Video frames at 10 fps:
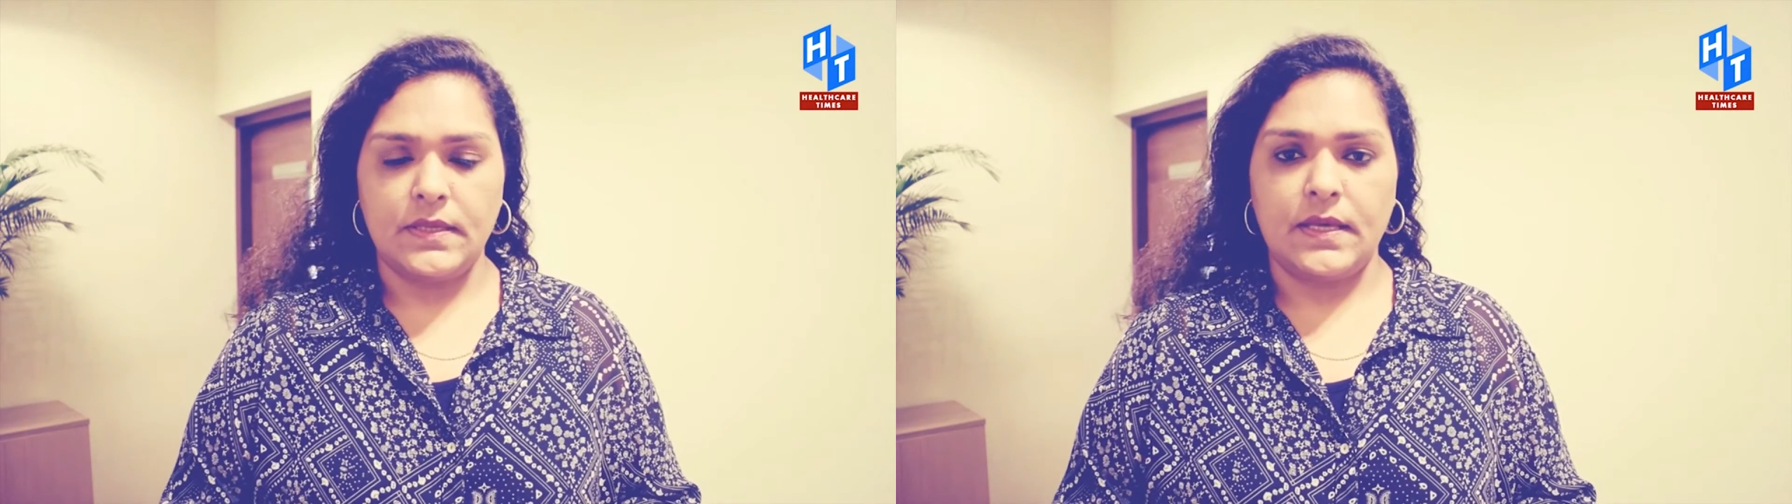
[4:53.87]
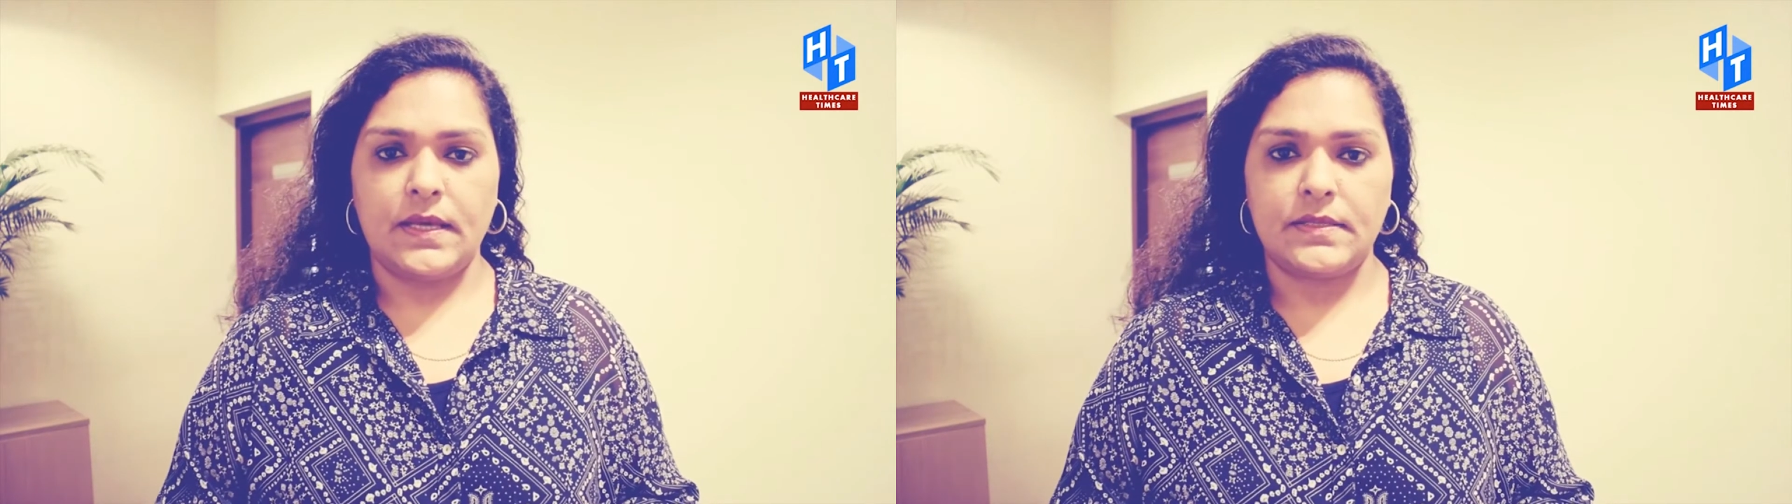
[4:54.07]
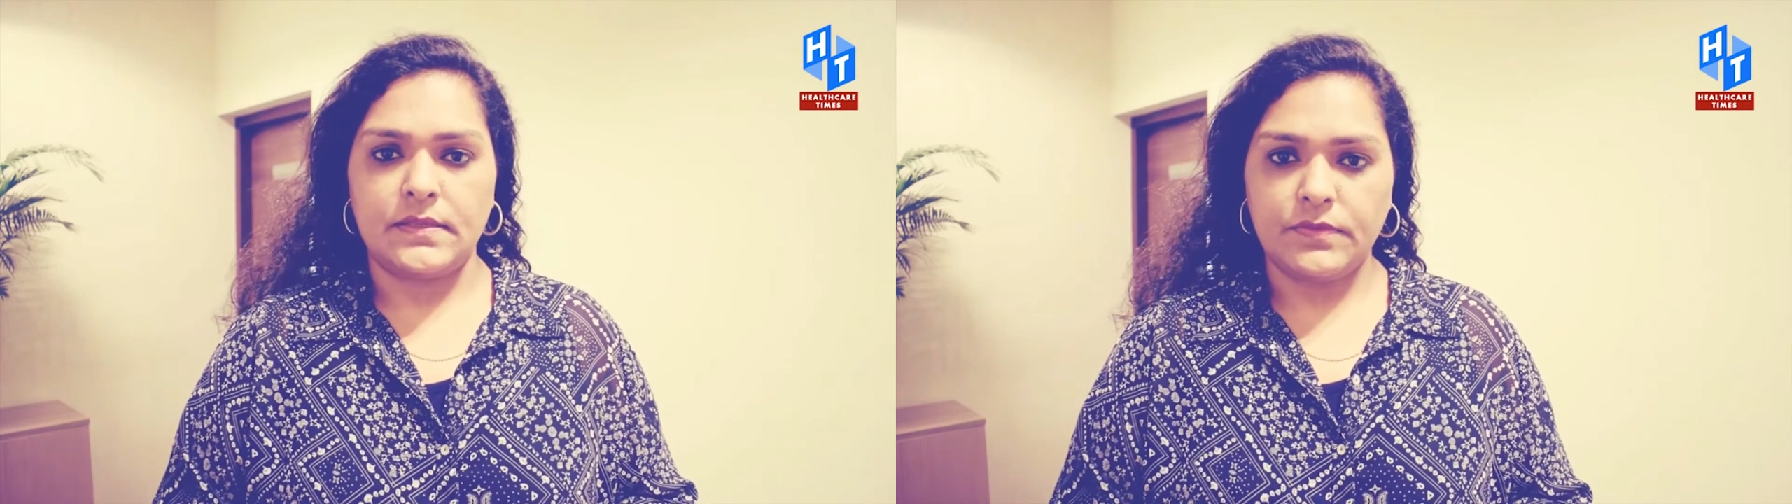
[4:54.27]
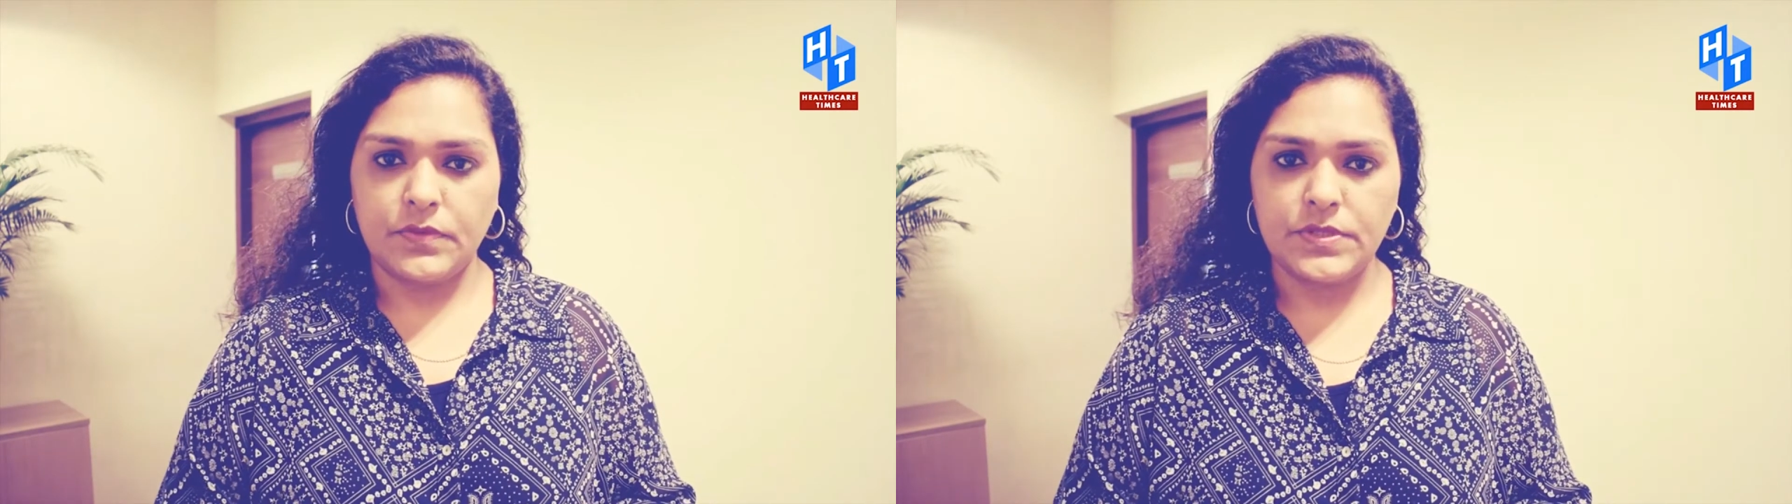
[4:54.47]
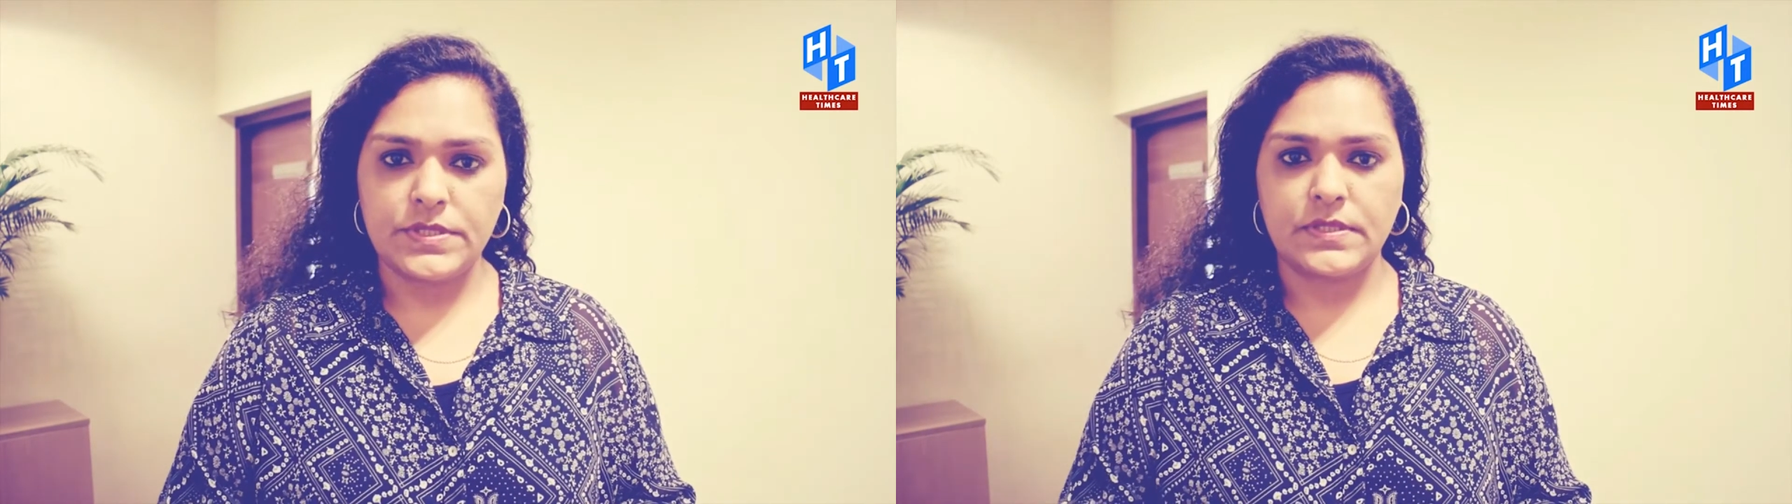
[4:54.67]
And of
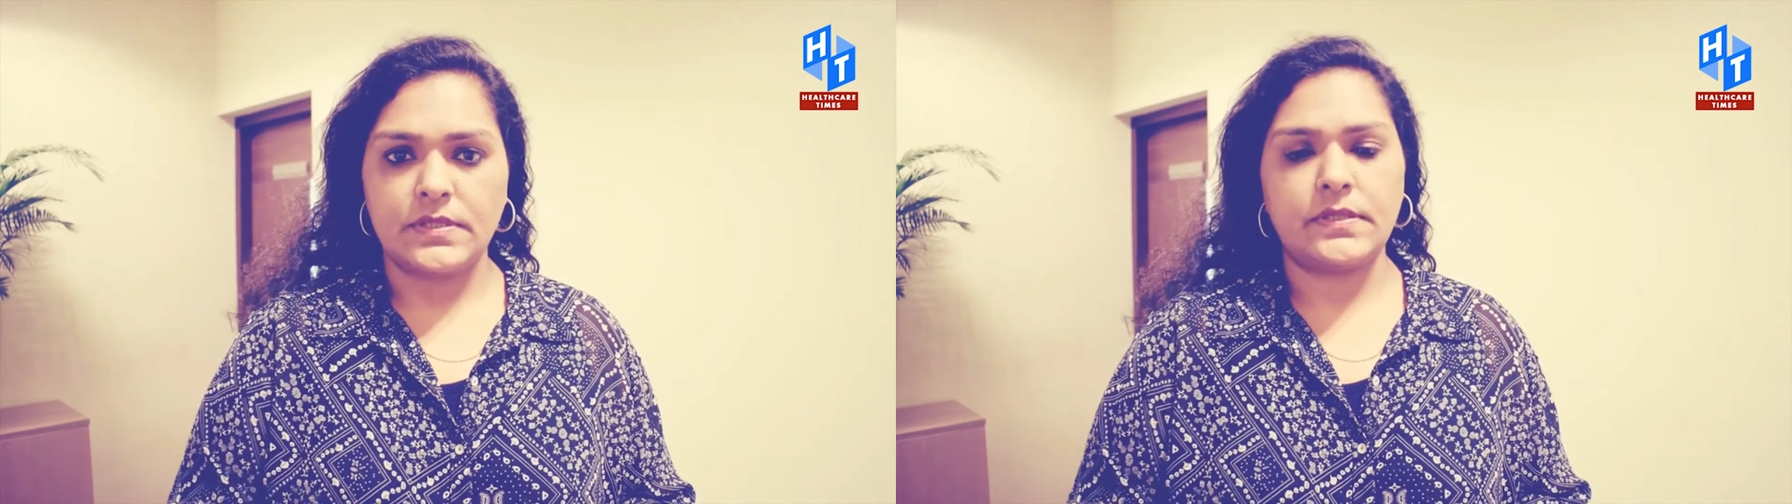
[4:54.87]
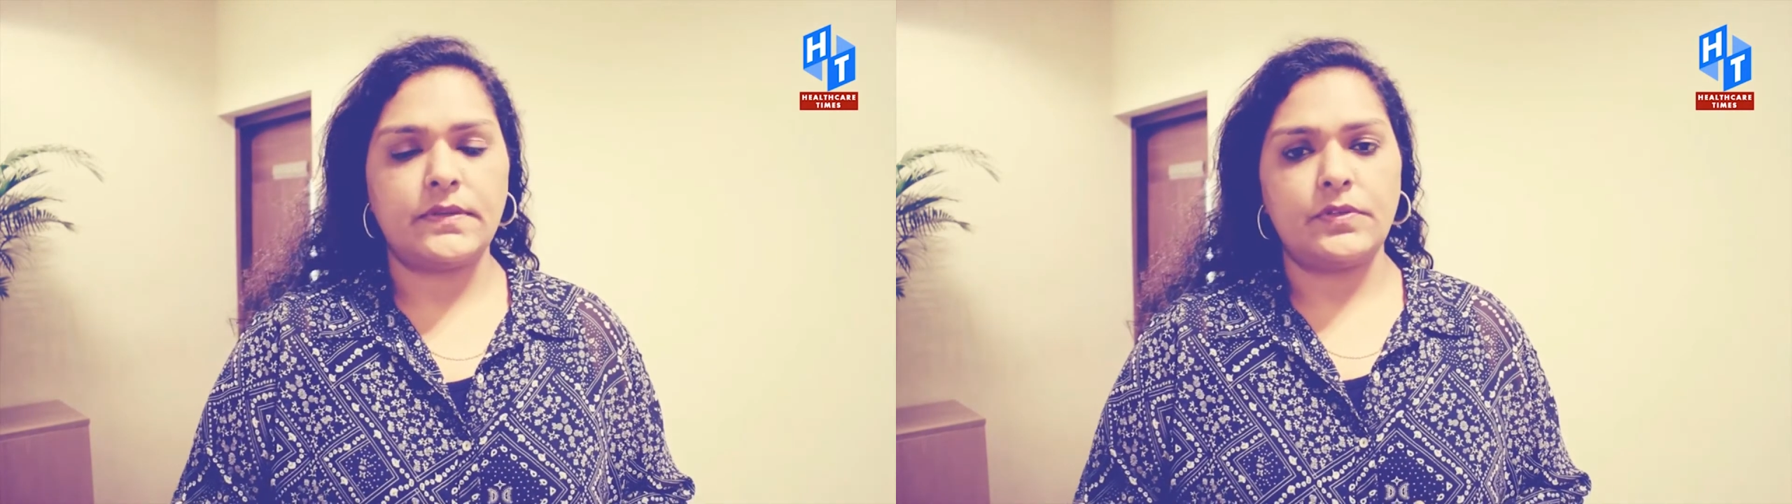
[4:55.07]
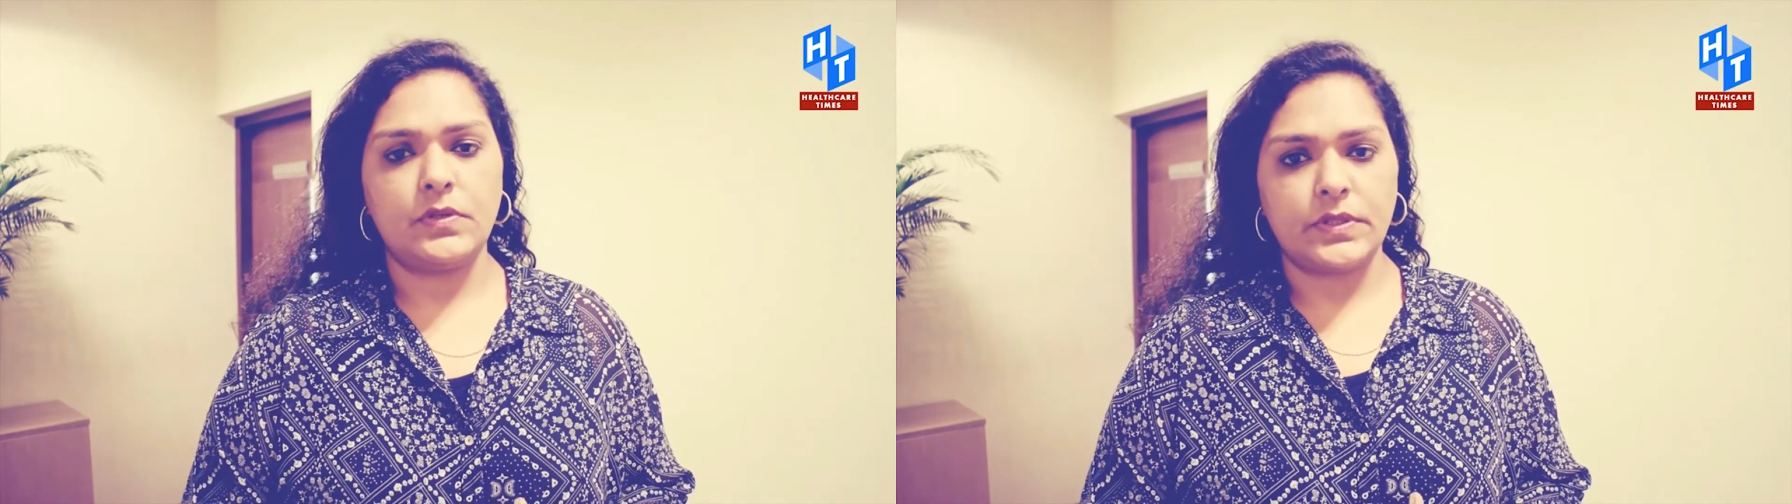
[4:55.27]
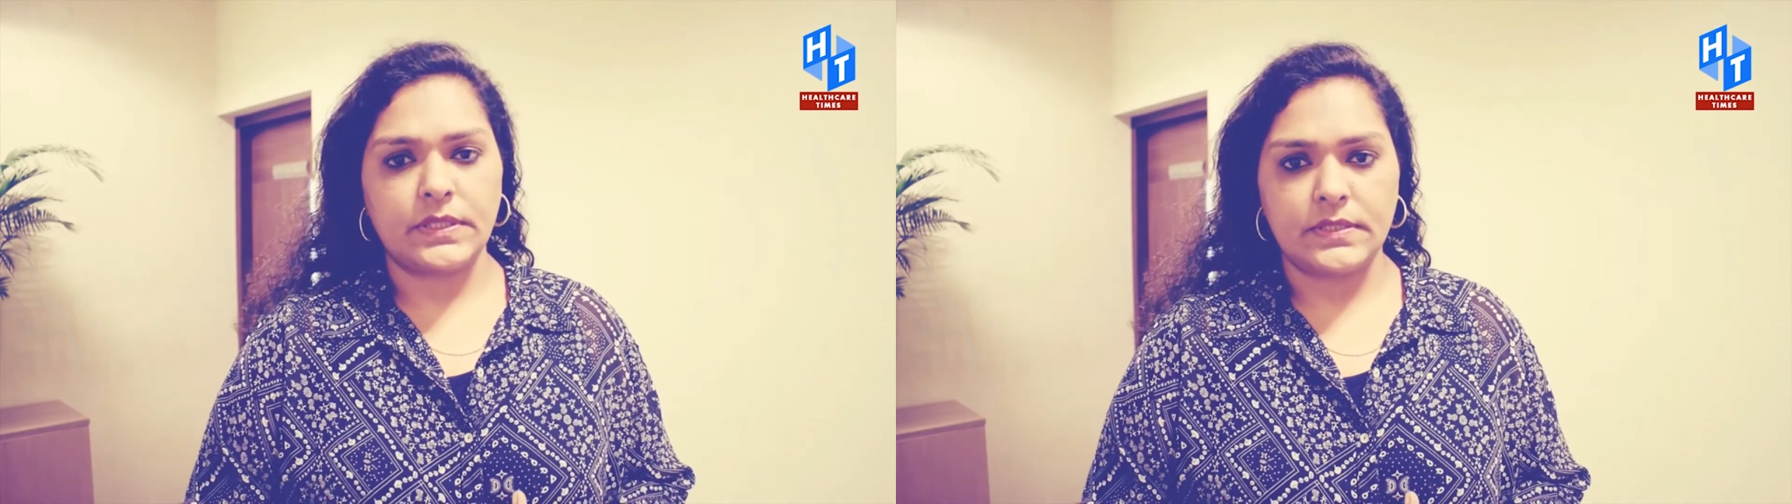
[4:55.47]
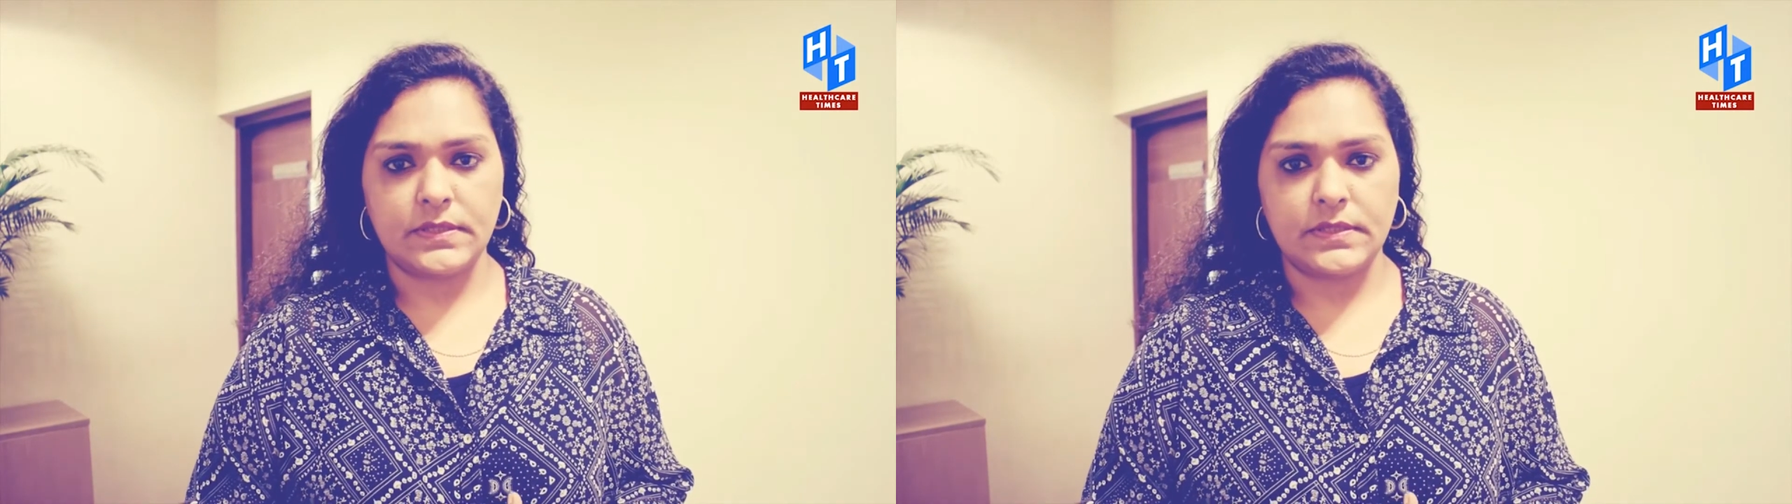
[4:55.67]
course, if you look at